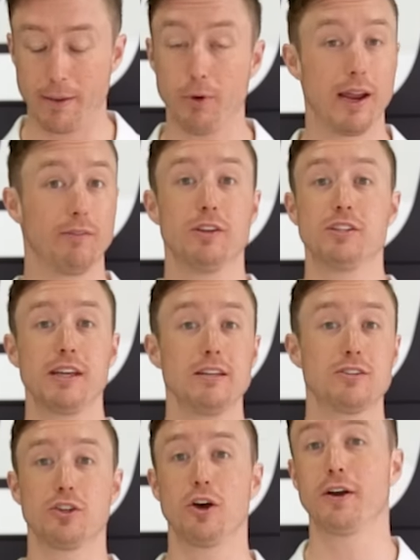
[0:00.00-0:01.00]
We have these
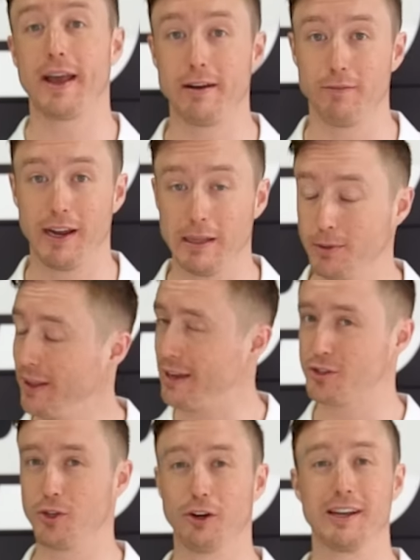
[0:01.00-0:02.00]
in stock and available. Our
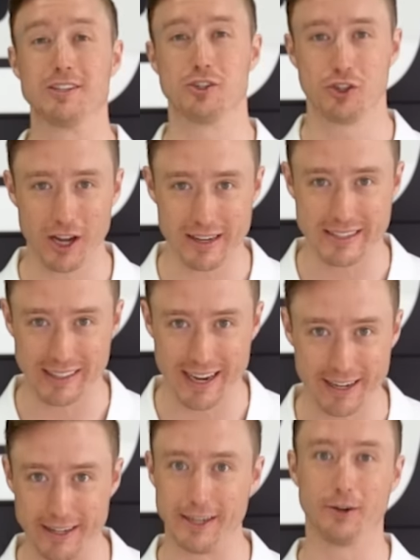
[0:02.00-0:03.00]
stock has just
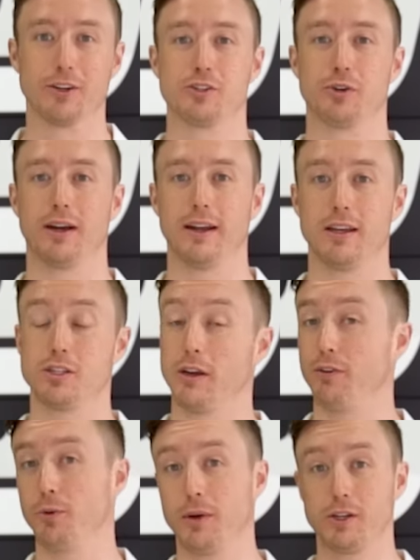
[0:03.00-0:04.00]
landed here in Australia, so
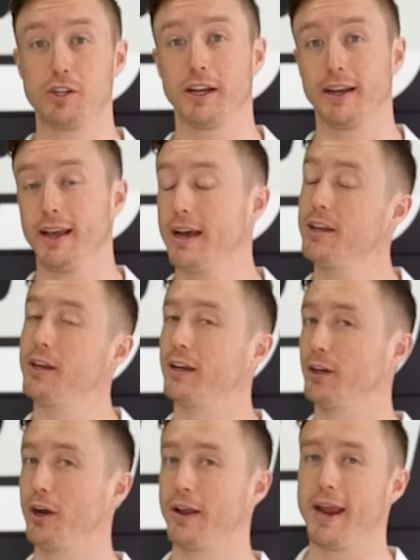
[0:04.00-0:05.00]
if you want to check it out, you
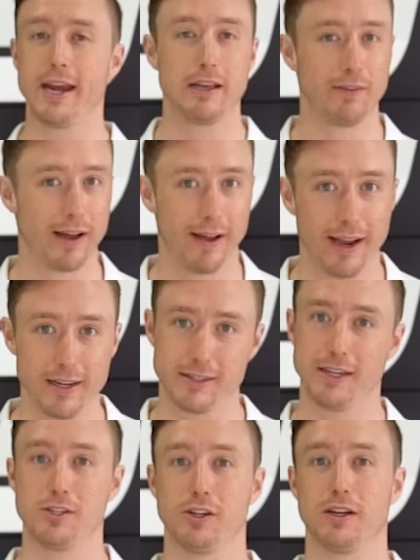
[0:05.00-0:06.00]
can go to any of our 8
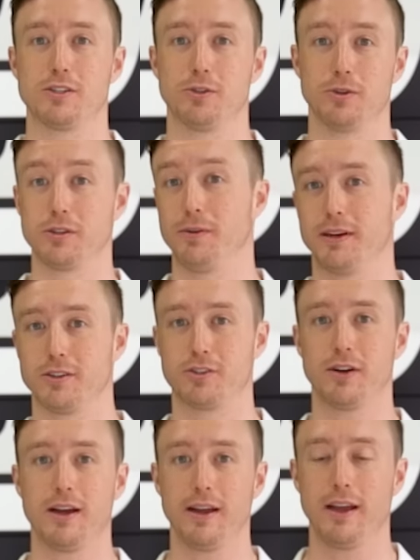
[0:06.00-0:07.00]
DJI stores around
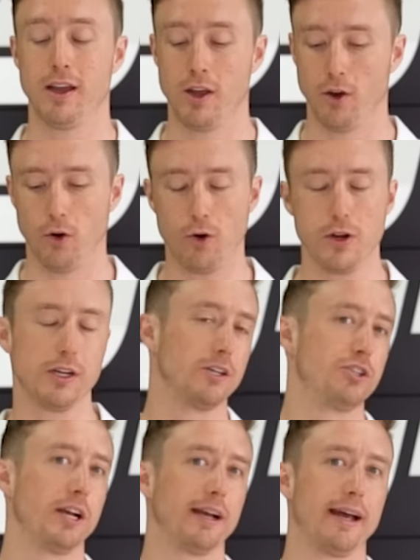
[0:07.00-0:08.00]
Australia, or you can
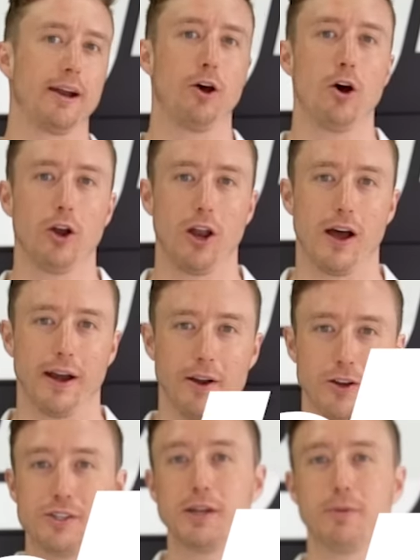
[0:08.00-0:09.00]
check it out online
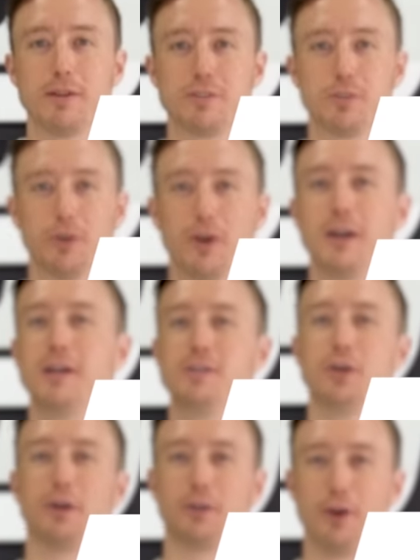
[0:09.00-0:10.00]
on
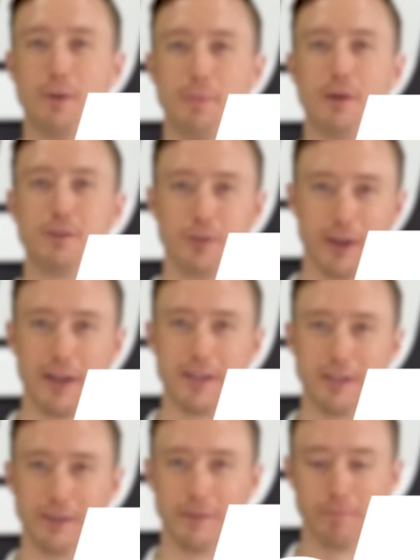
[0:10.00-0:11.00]

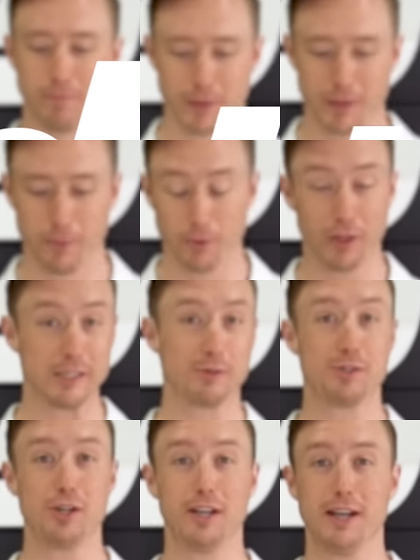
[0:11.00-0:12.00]
d1store.com.au. Well, thanks for
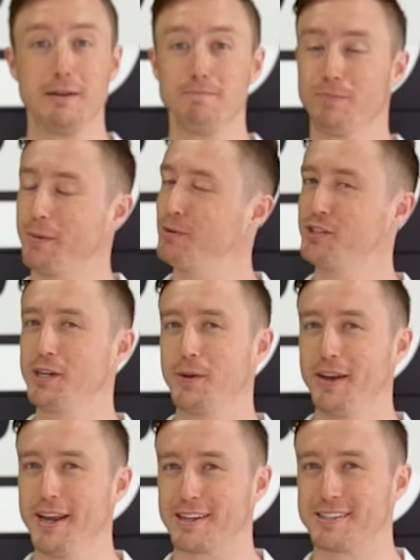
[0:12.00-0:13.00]
tuning in, and we'll see you at
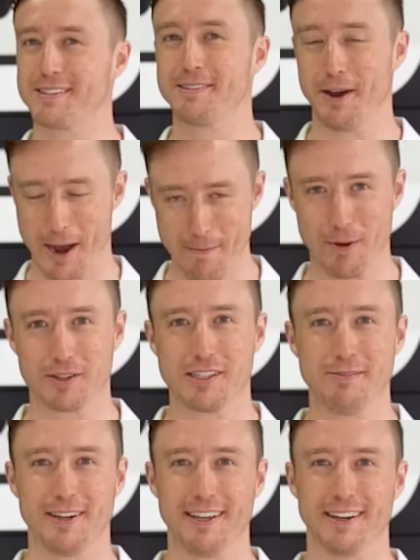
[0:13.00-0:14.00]
the next
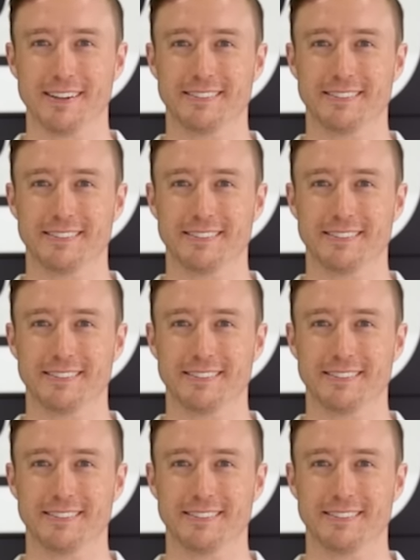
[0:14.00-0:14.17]
unboxing video.